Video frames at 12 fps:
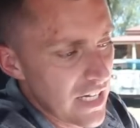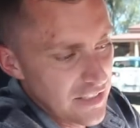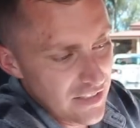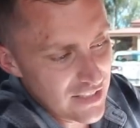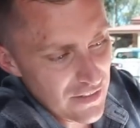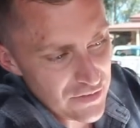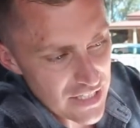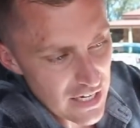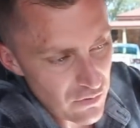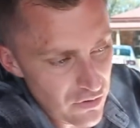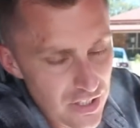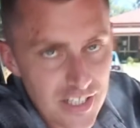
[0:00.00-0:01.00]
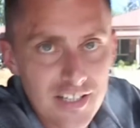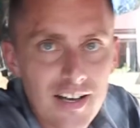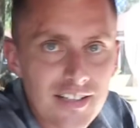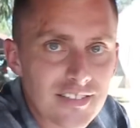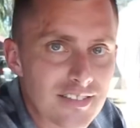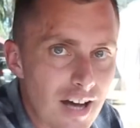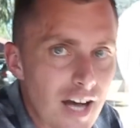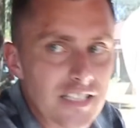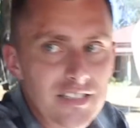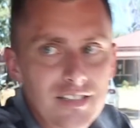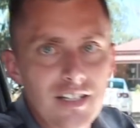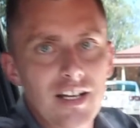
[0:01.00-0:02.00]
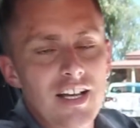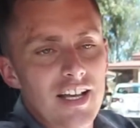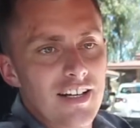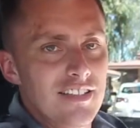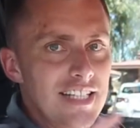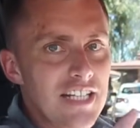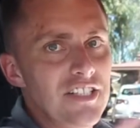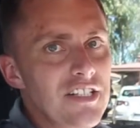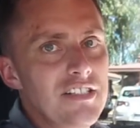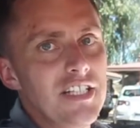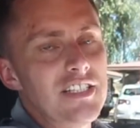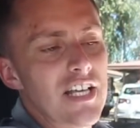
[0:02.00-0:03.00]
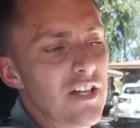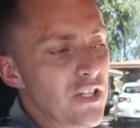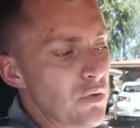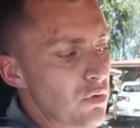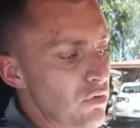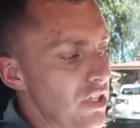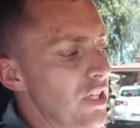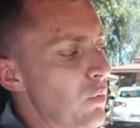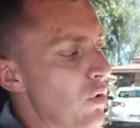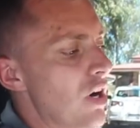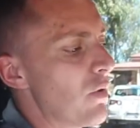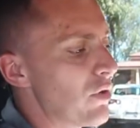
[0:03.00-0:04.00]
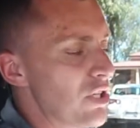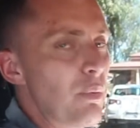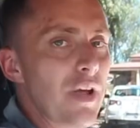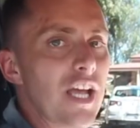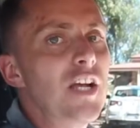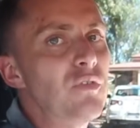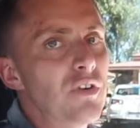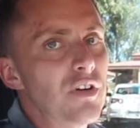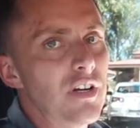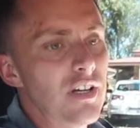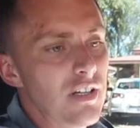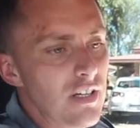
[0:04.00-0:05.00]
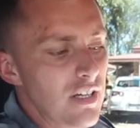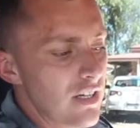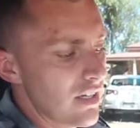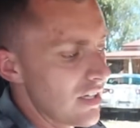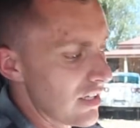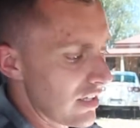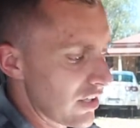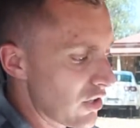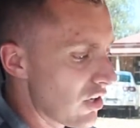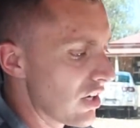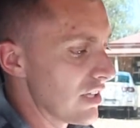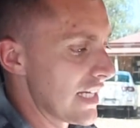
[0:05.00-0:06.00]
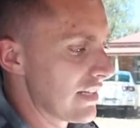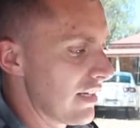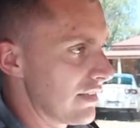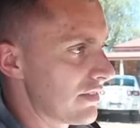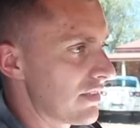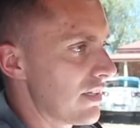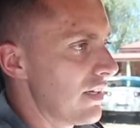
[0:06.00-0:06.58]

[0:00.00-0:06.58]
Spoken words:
Just gives it that really nice touch and attention to detail you would really want when you're paying for a car like this.